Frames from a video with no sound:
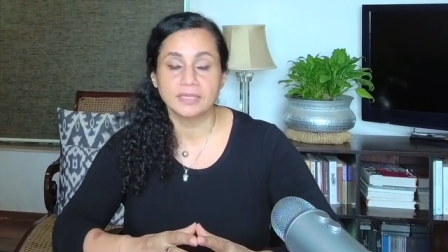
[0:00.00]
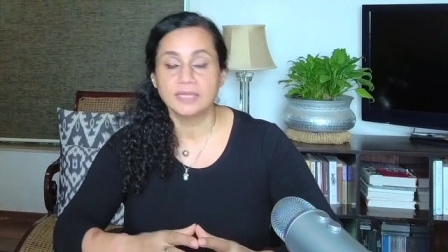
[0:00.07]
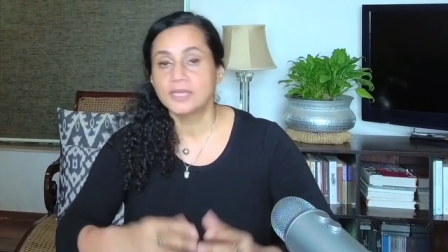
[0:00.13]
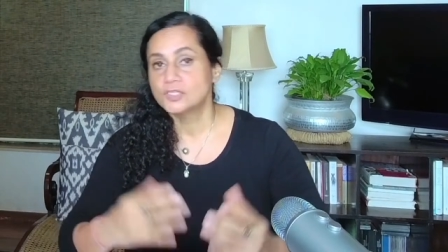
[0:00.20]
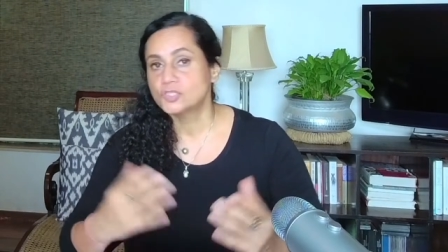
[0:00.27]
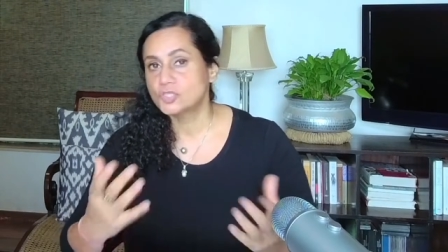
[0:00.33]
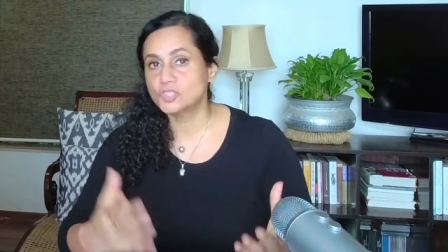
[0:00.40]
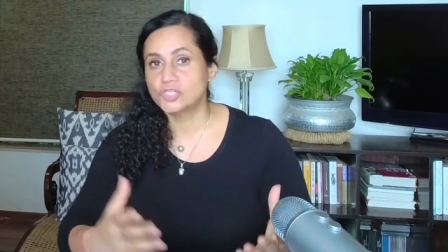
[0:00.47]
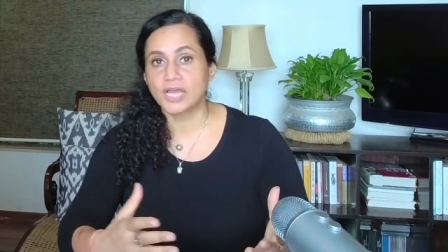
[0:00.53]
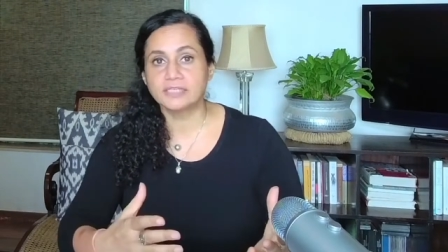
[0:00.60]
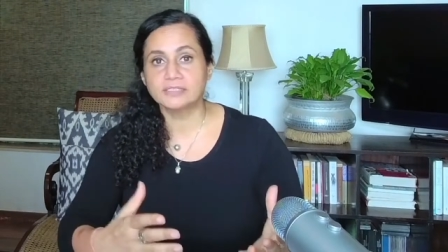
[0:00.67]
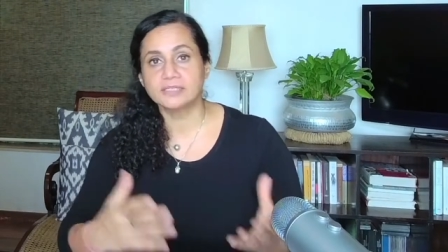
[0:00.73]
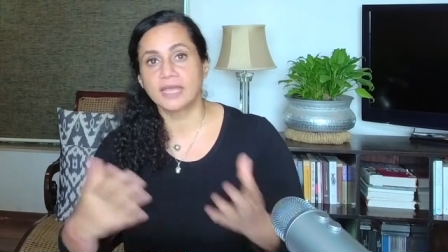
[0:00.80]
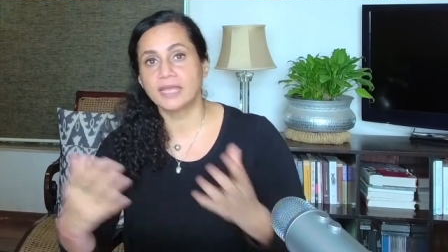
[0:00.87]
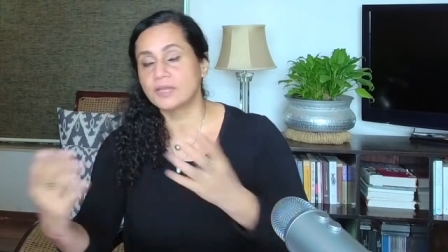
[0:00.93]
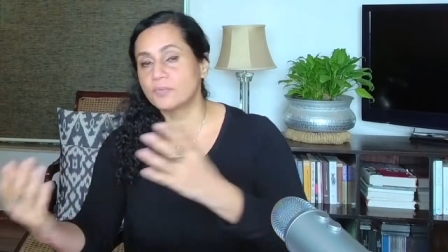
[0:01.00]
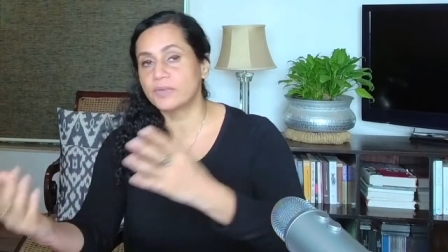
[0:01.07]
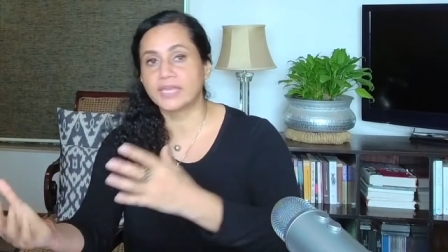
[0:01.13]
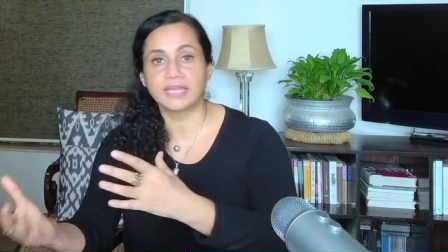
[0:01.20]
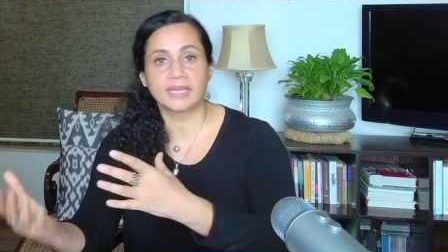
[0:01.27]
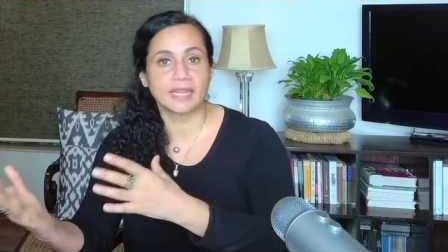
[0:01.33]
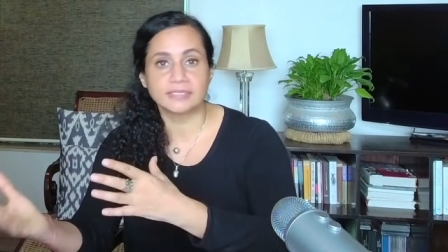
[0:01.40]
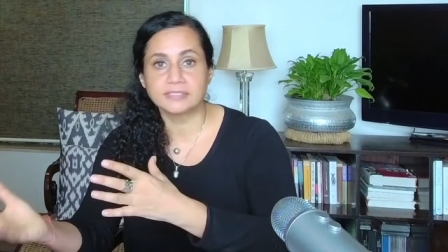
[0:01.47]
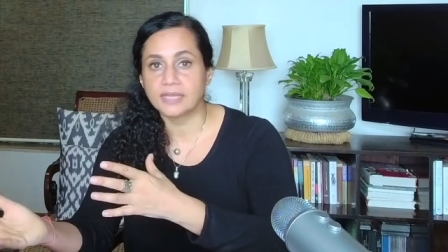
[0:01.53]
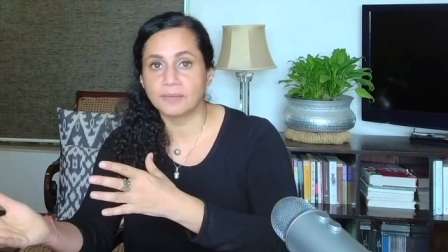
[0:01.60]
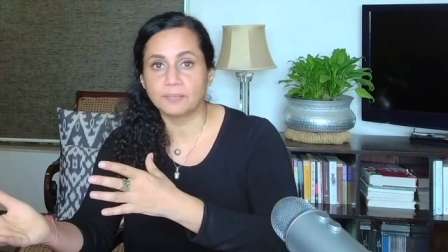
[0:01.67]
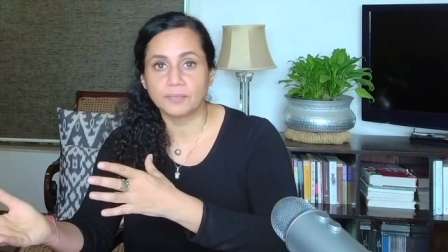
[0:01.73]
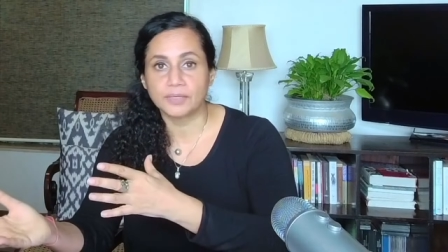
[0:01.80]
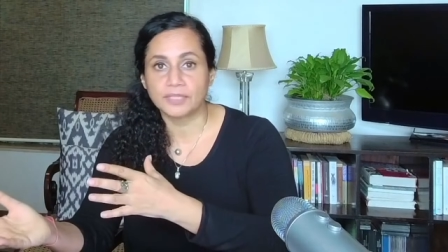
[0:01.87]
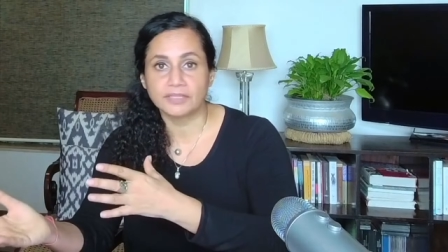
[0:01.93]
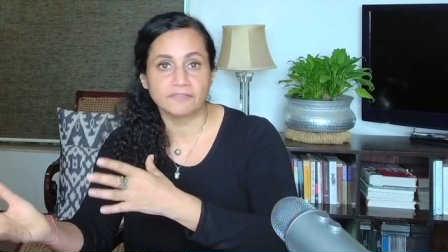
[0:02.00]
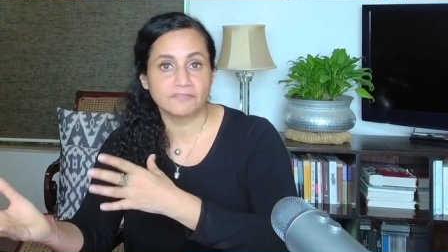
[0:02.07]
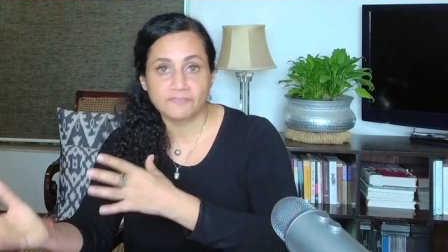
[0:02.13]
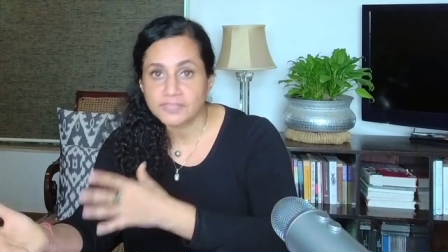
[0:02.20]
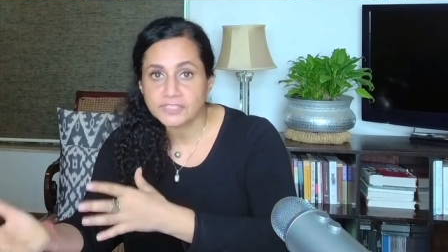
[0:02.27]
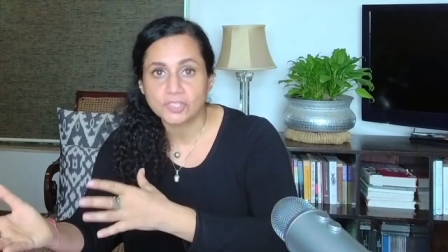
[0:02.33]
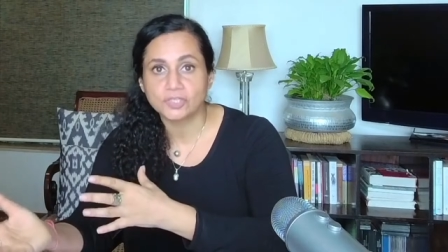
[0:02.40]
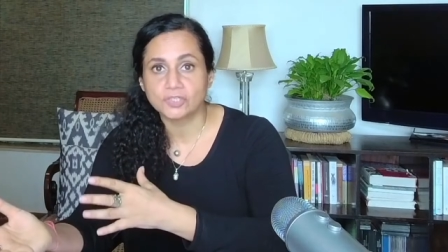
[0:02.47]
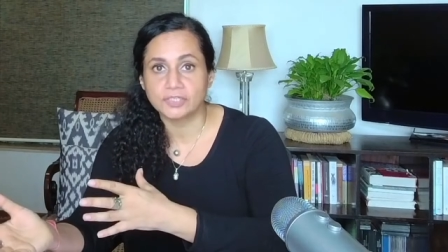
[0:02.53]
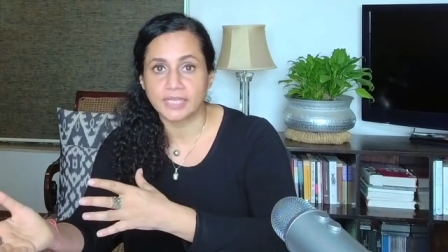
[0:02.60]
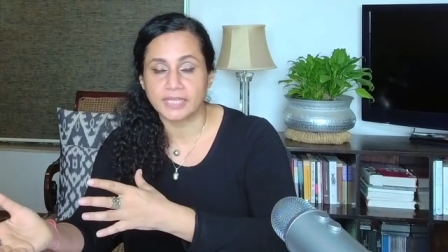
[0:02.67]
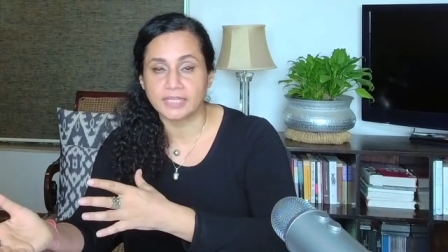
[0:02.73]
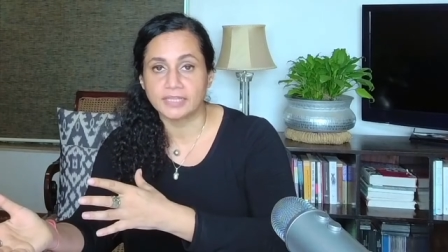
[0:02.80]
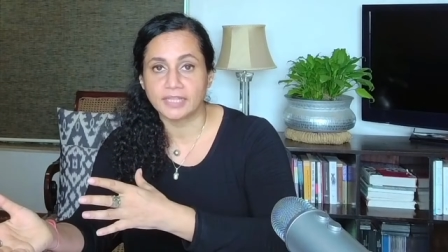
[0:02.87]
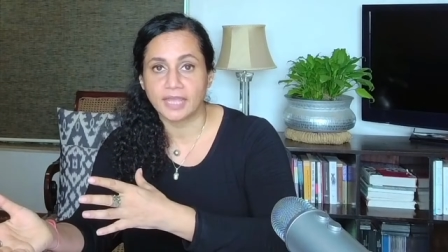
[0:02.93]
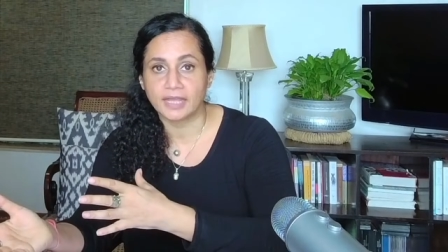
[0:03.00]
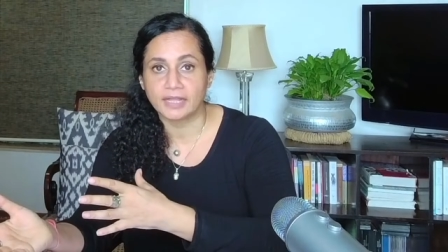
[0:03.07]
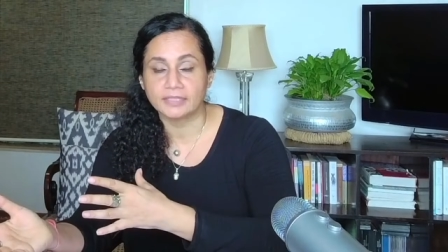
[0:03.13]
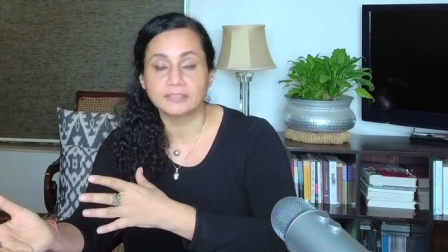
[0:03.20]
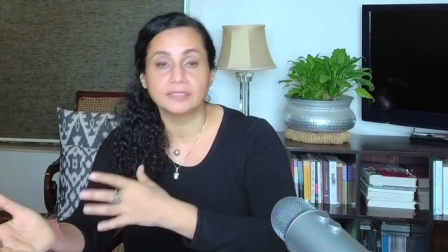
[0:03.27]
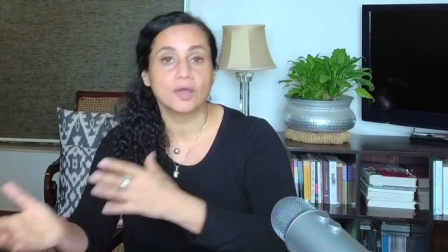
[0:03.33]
So just like we can end up with physical ill health,